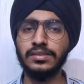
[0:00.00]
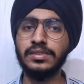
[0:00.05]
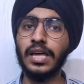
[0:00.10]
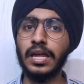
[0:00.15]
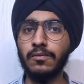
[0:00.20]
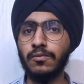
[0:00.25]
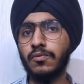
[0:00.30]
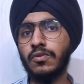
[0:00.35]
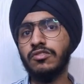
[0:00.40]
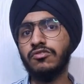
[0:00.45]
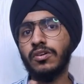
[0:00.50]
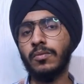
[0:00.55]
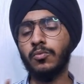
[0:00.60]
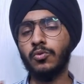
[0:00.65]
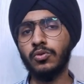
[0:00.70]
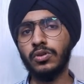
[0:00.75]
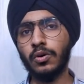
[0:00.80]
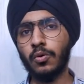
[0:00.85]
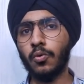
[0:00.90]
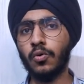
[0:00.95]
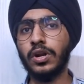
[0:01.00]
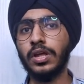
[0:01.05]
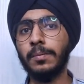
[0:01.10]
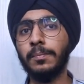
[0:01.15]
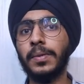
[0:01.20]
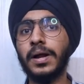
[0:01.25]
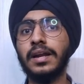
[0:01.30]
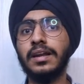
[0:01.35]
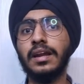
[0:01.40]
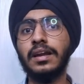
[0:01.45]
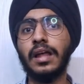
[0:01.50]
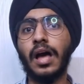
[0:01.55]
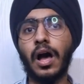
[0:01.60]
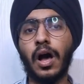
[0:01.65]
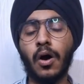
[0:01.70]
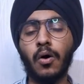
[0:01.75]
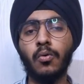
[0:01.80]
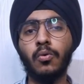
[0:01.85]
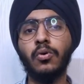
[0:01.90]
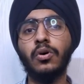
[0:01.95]
Then we will jump to the coding part, that
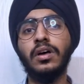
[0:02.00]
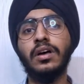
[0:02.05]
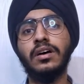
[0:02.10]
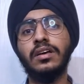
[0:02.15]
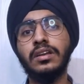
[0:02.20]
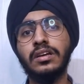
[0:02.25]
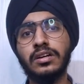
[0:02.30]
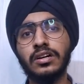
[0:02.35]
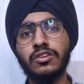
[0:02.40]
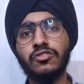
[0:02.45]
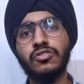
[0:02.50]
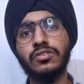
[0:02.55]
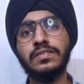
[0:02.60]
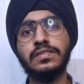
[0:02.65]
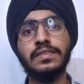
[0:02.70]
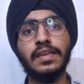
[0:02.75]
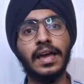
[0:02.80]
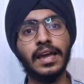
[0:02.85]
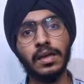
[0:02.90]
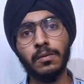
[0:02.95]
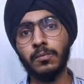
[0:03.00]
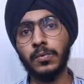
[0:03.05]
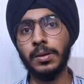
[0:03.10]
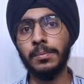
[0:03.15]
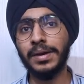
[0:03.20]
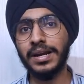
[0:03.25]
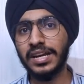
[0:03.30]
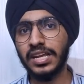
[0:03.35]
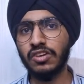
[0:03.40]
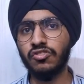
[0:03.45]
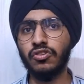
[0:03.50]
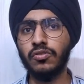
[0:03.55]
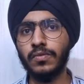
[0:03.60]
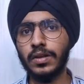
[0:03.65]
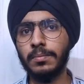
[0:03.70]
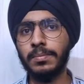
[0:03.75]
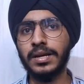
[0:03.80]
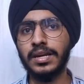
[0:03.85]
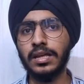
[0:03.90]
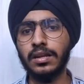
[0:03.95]
how recursion stack implementation
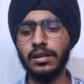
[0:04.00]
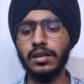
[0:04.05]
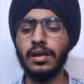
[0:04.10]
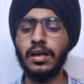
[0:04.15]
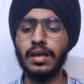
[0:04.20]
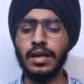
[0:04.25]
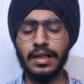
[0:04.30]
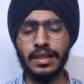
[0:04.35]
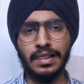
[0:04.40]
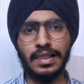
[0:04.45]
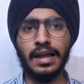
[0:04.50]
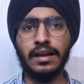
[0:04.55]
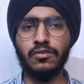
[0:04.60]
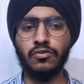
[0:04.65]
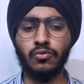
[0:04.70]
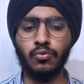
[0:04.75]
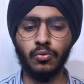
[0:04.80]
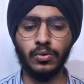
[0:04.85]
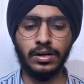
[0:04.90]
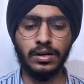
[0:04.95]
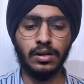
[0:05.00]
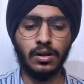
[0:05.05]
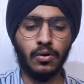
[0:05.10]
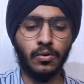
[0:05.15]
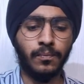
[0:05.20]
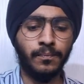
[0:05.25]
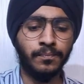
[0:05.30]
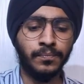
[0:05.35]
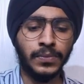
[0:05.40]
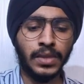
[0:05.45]
will be done. Let's do it now.